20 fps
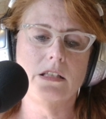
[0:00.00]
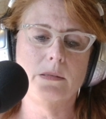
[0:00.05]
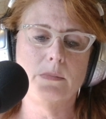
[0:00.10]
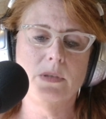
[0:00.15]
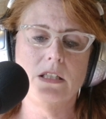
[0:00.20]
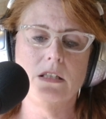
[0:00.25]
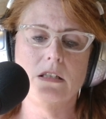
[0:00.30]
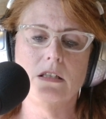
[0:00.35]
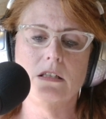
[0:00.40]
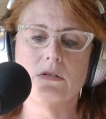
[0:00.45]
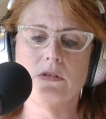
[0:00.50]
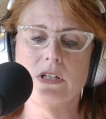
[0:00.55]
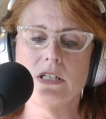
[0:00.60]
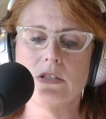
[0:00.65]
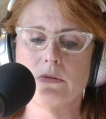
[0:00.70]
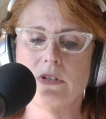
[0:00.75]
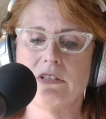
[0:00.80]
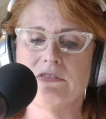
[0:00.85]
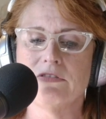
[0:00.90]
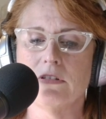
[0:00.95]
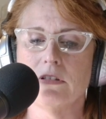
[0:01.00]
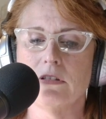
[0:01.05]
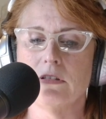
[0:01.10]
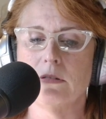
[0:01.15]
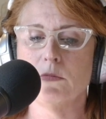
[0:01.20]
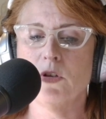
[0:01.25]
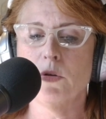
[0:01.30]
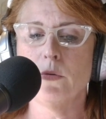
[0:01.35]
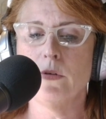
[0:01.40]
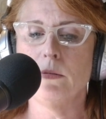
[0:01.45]
Libby graduated
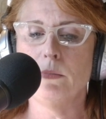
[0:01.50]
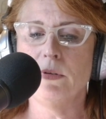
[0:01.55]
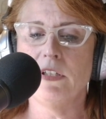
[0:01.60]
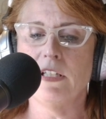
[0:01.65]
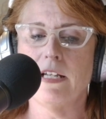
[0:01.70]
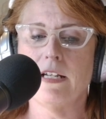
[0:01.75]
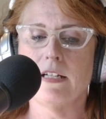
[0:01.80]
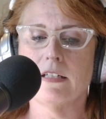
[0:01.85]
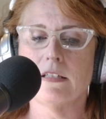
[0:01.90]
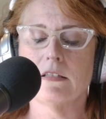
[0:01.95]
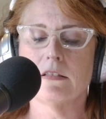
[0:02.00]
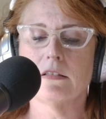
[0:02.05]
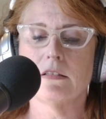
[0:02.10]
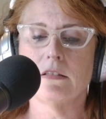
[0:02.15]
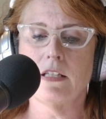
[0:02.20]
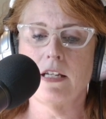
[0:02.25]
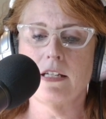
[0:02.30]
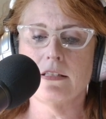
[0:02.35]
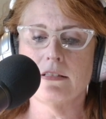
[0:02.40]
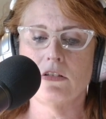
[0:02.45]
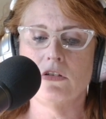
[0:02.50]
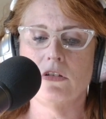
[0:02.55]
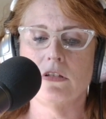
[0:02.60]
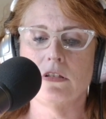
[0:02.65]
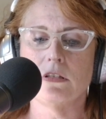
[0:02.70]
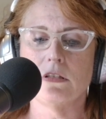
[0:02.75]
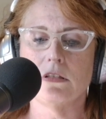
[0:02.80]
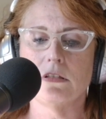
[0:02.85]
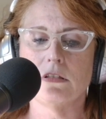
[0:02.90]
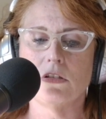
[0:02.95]
from Quinnipiac last
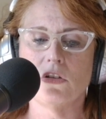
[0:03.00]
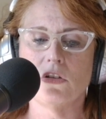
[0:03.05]
year.